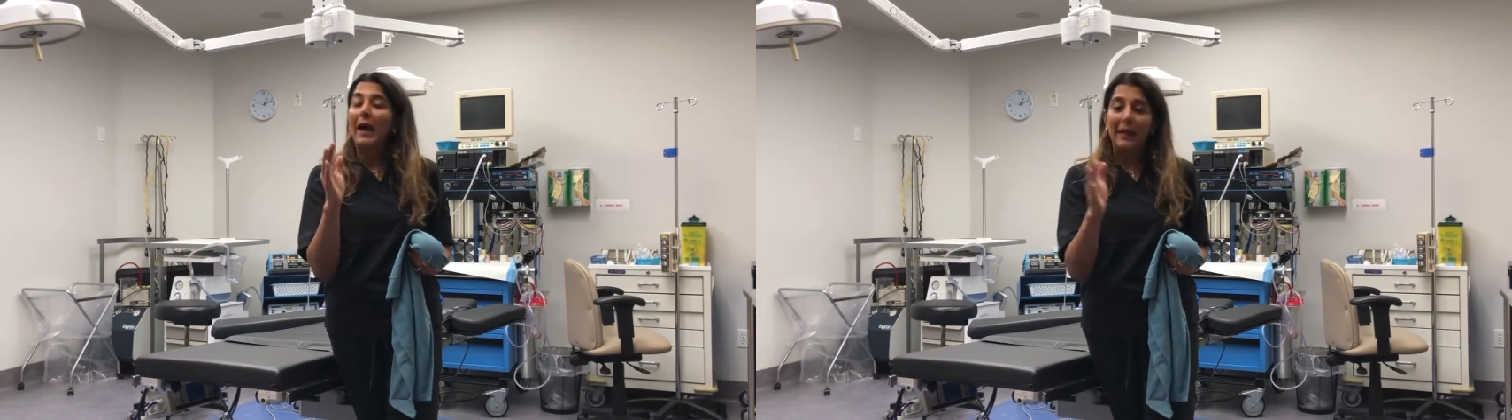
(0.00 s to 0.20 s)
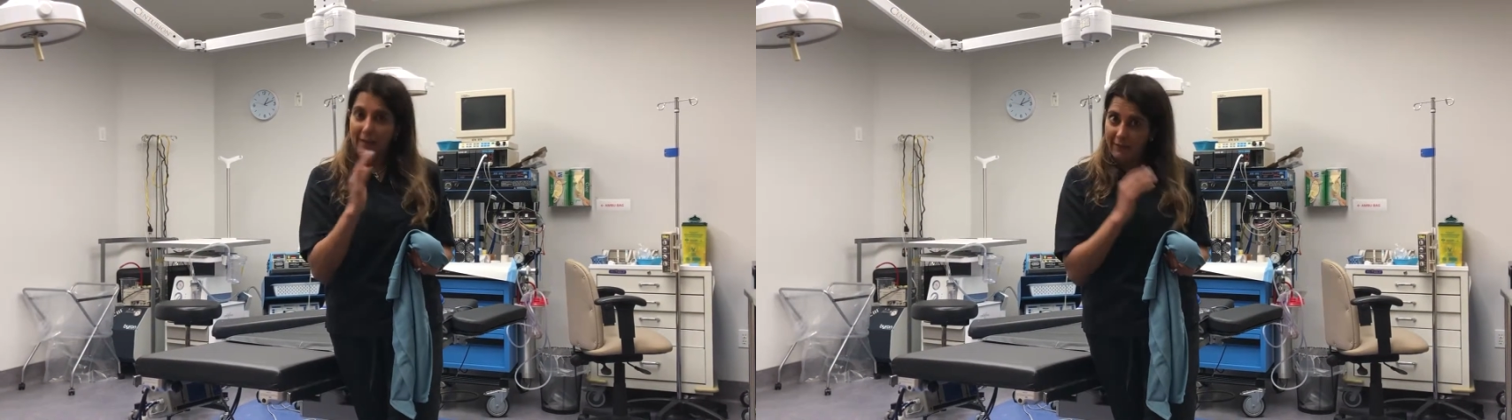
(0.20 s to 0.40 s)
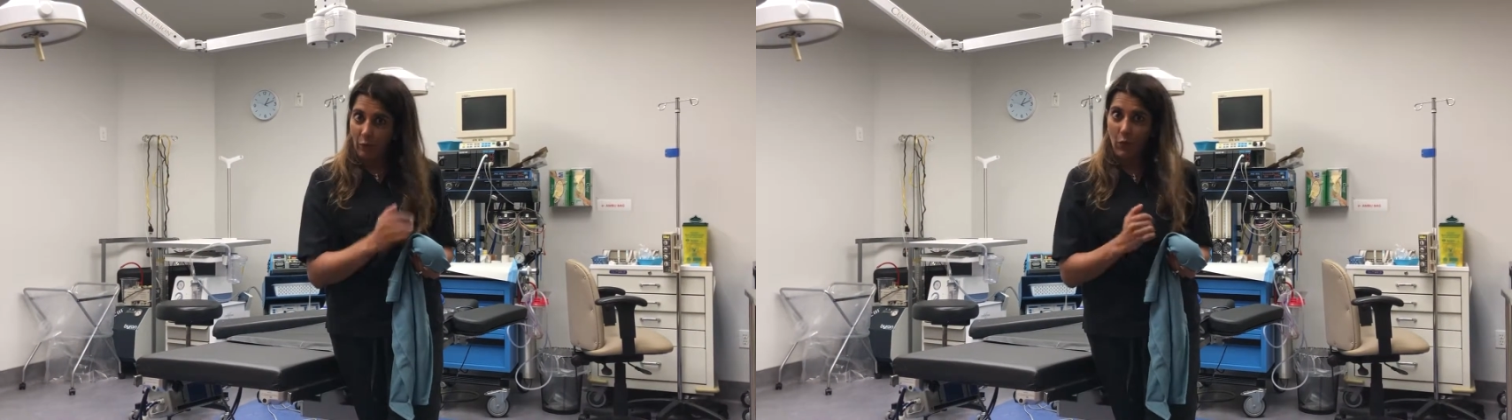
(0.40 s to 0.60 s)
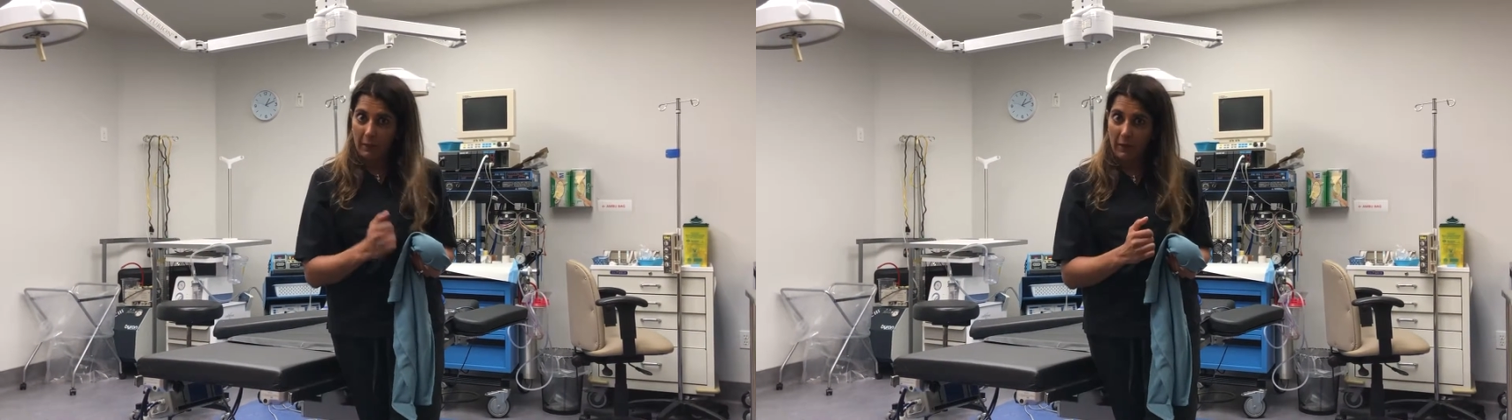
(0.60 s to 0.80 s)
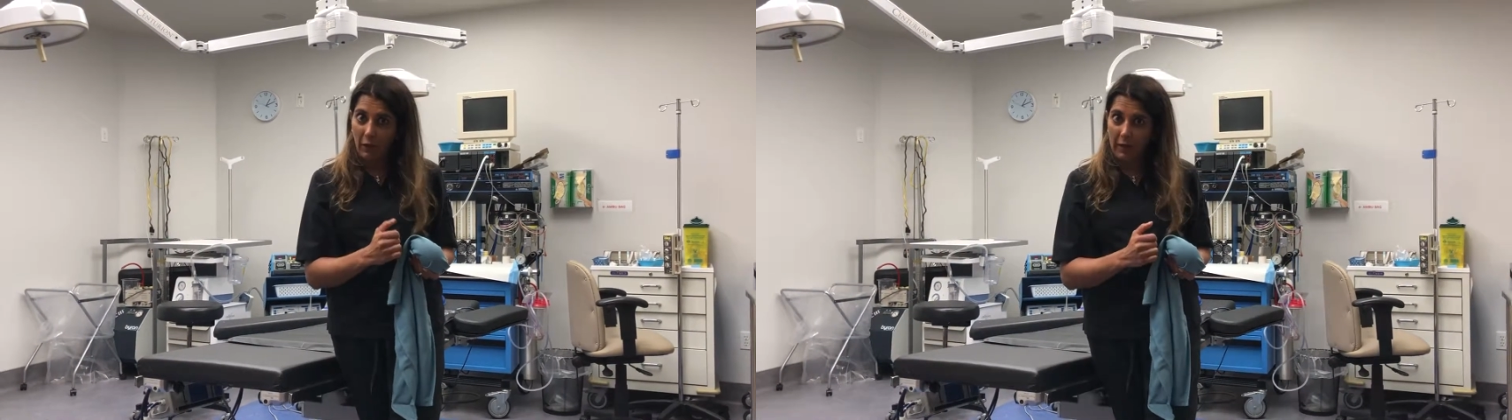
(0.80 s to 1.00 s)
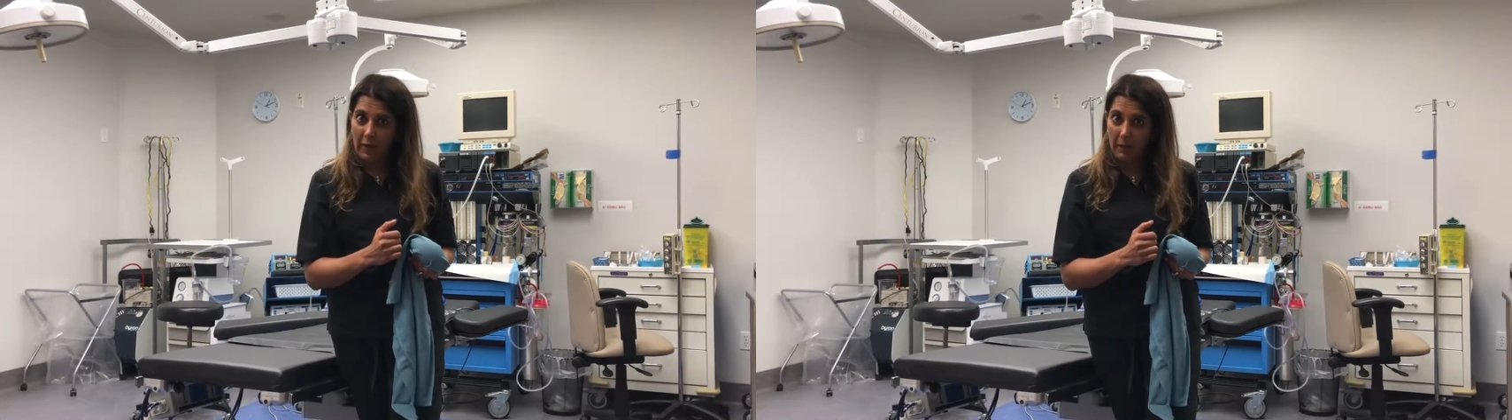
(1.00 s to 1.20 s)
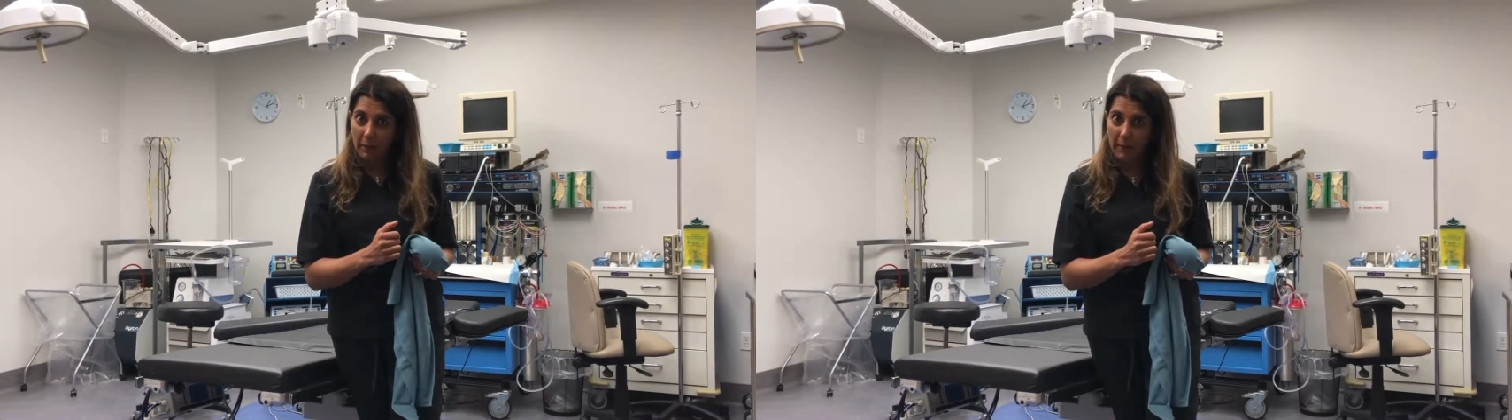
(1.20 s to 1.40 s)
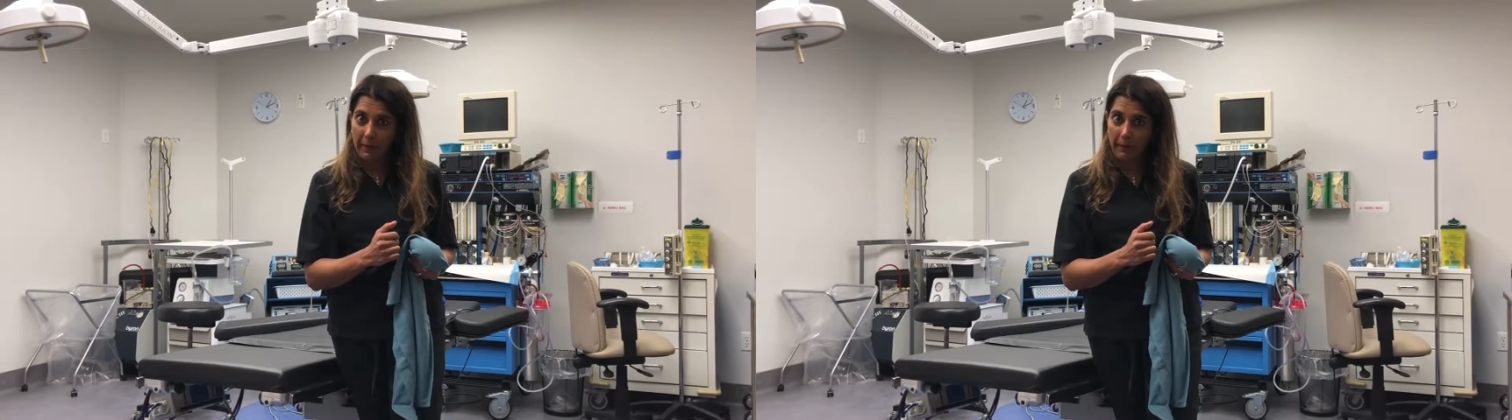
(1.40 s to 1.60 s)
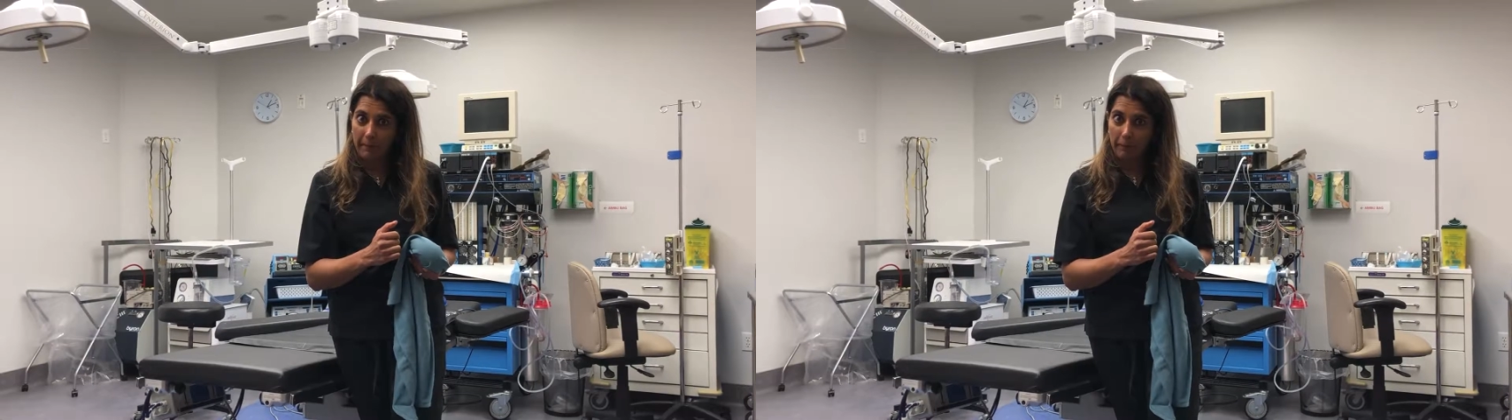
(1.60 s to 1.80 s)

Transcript: I never want to be looking at plumbing.